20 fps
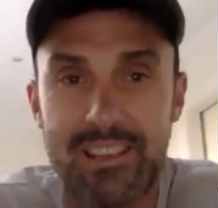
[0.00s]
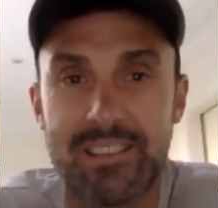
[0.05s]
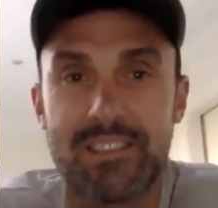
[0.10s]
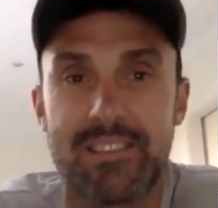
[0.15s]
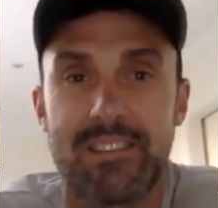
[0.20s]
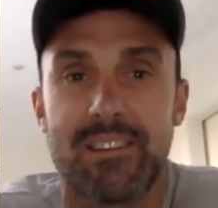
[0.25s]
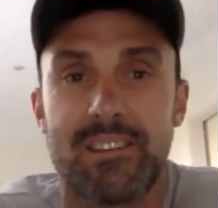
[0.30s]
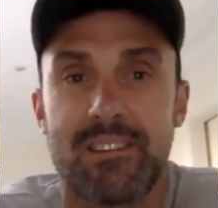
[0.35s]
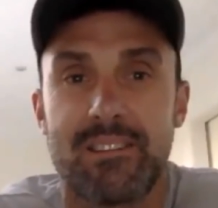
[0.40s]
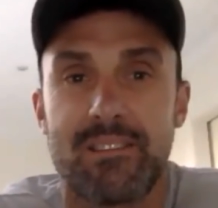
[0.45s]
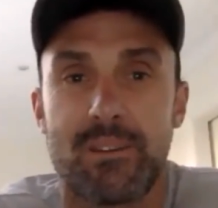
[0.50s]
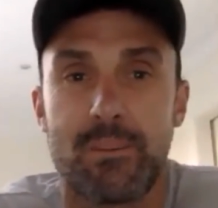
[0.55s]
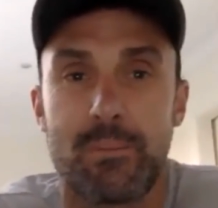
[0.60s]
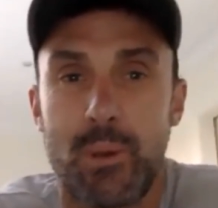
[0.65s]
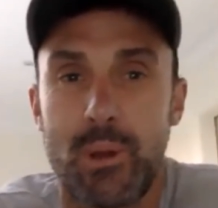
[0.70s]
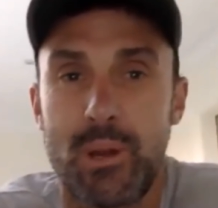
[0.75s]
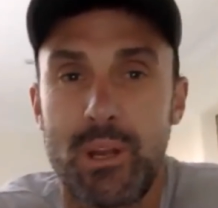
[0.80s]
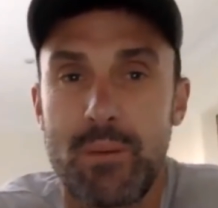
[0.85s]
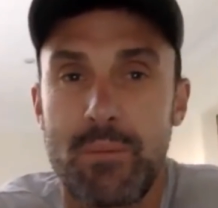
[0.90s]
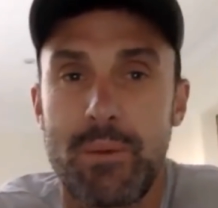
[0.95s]
that the
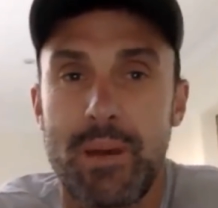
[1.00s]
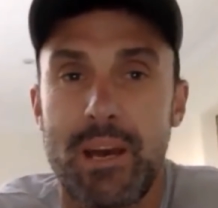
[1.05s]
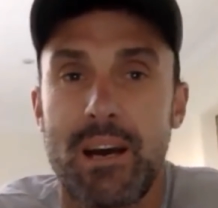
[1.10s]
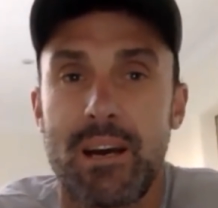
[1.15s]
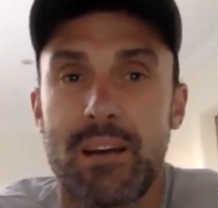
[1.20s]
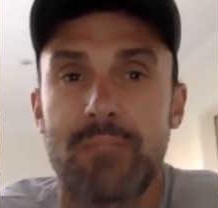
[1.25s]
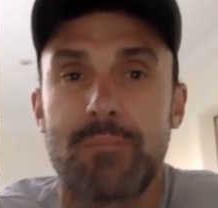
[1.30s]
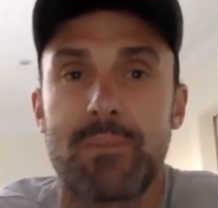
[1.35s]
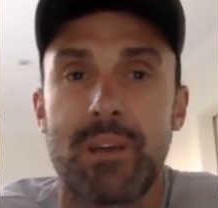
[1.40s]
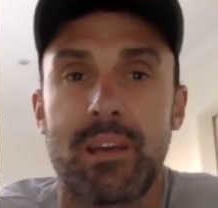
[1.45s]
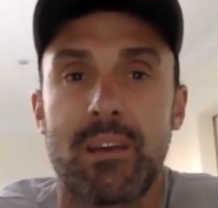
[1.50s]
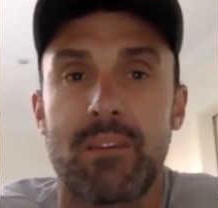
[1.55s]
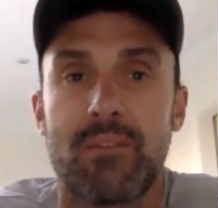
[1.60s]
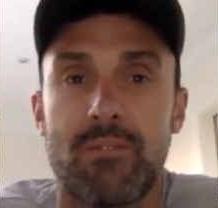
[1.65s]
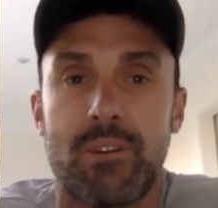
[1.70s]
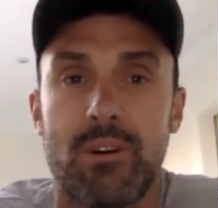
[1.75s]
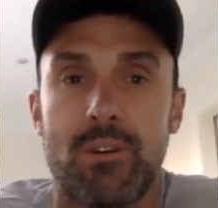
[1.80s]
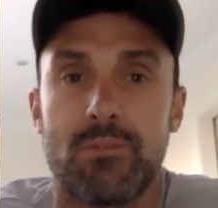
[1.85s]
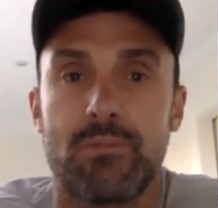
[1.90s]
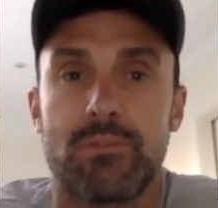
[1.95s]
beauty about being
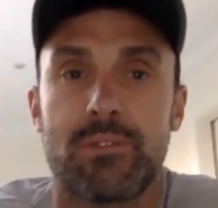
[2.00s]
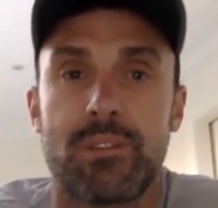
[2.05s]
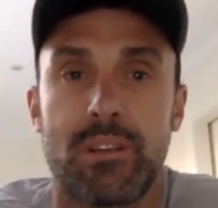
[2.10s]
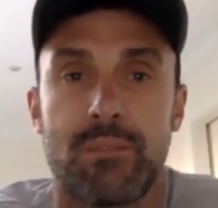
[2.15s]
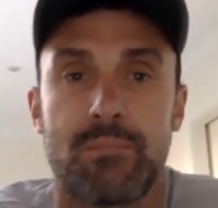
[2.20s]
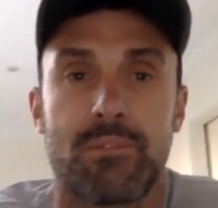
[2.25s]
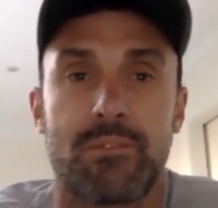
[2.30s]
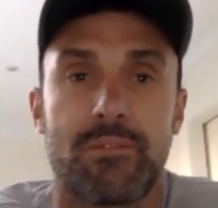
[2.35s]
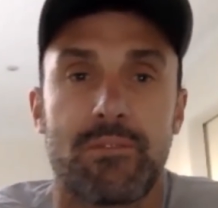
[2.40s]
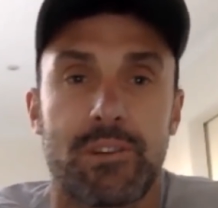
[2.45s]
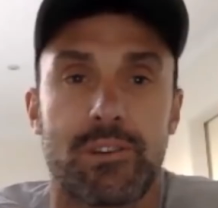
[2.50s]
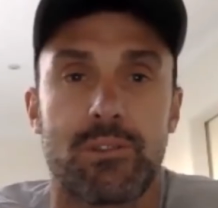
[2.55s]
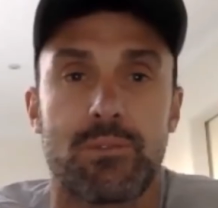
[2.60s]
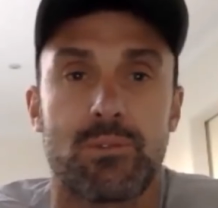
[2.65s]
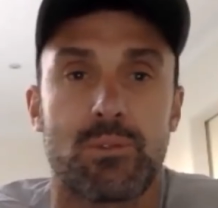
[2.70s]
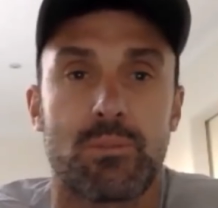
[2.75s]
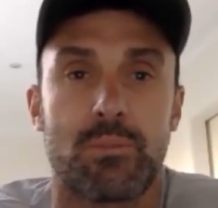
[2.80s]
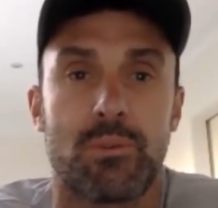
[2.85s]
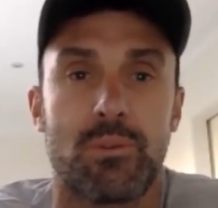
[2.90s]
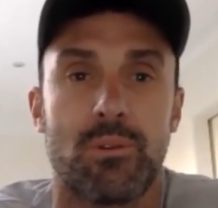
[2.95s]
involved in
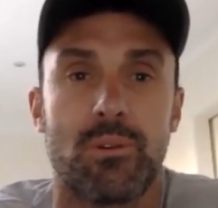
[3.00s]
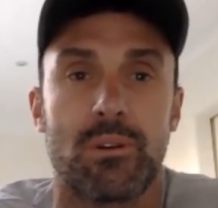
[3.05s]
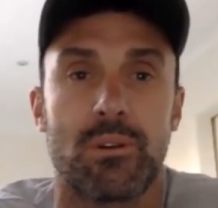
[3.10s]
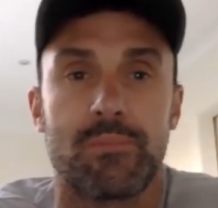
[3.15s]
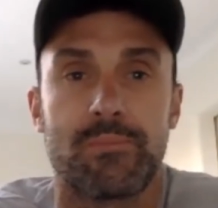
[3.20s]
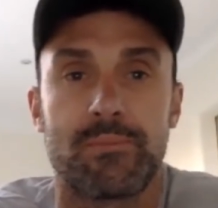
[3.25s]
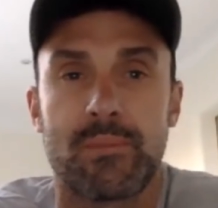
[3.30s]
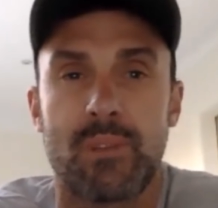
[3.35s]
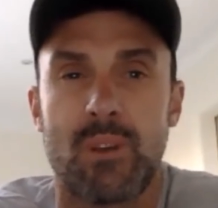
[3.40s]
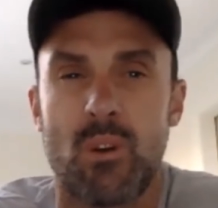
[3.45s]
professional sport,